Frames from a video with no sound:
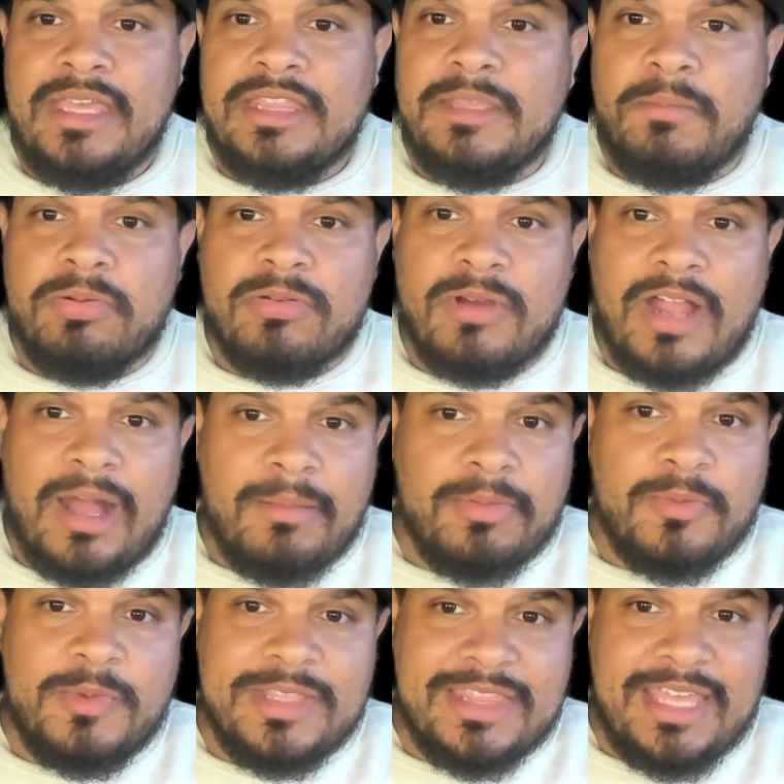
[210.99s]
The
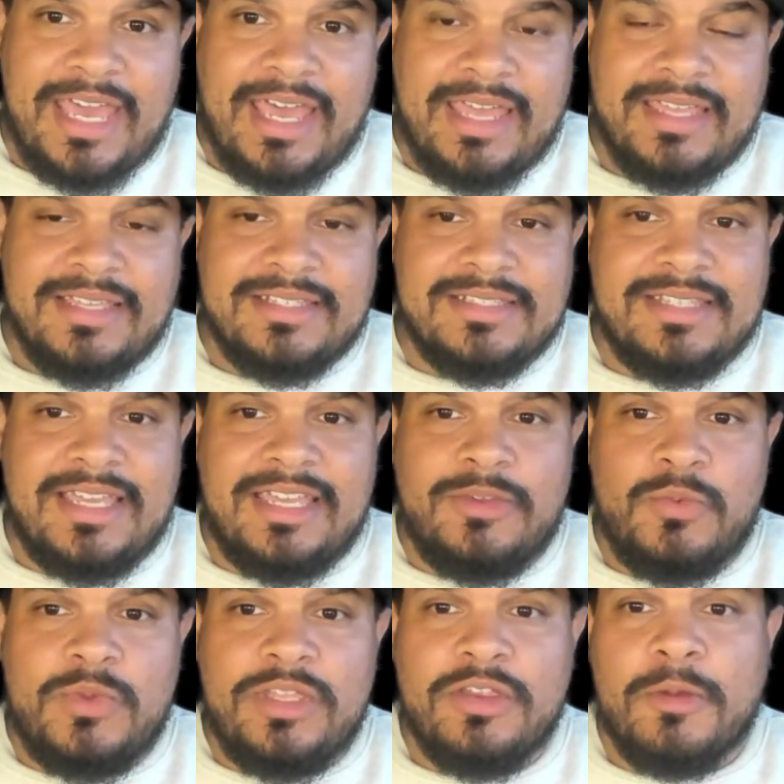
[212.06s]
problem with that is that
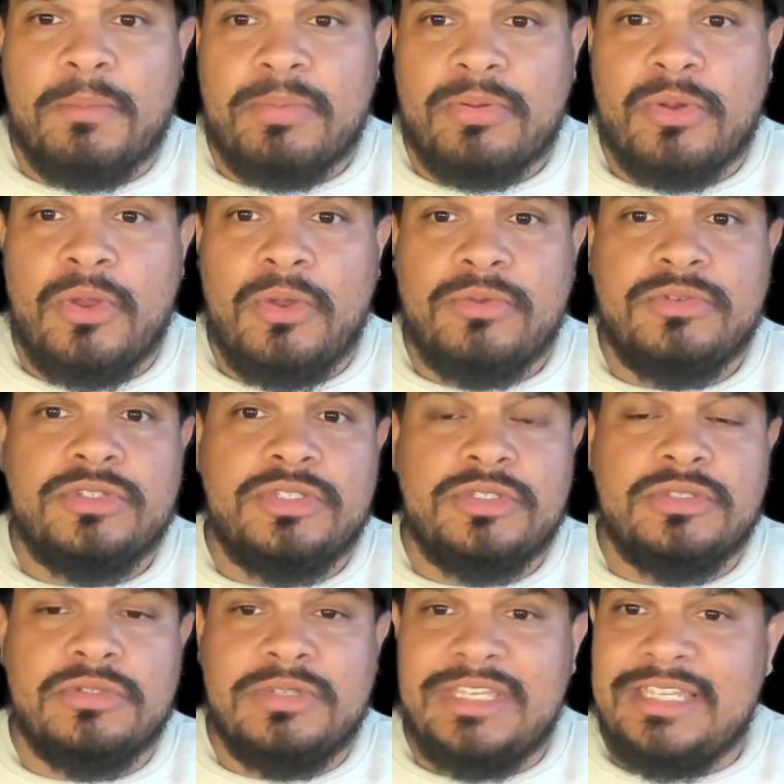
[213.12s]
we are prone
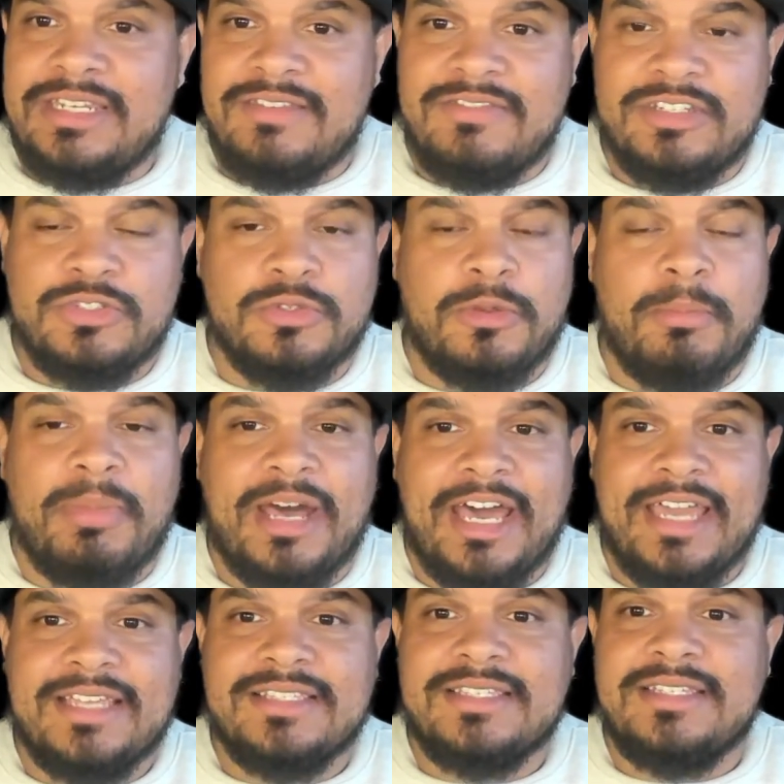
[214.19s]
to individual
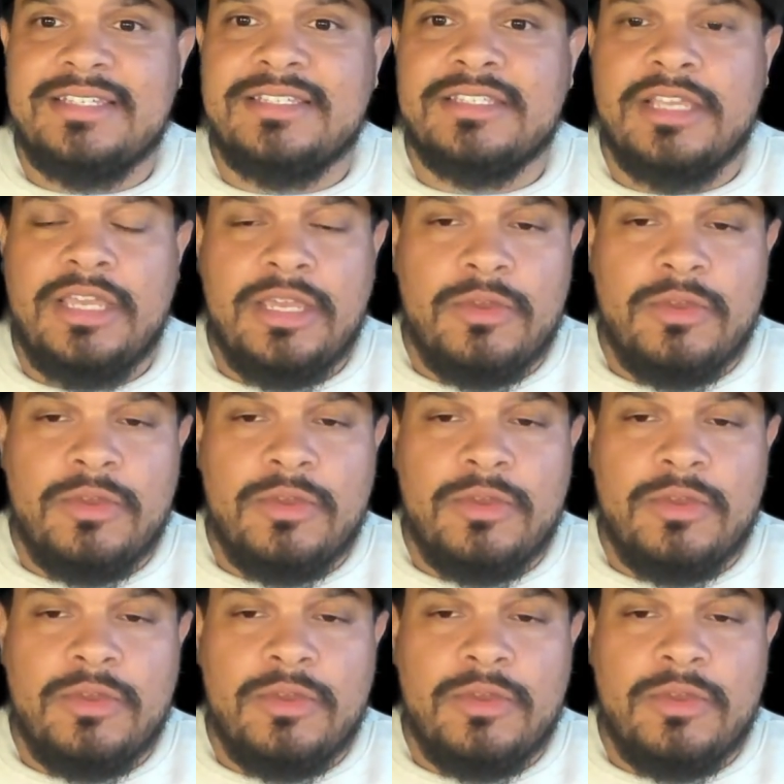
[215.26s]
biases.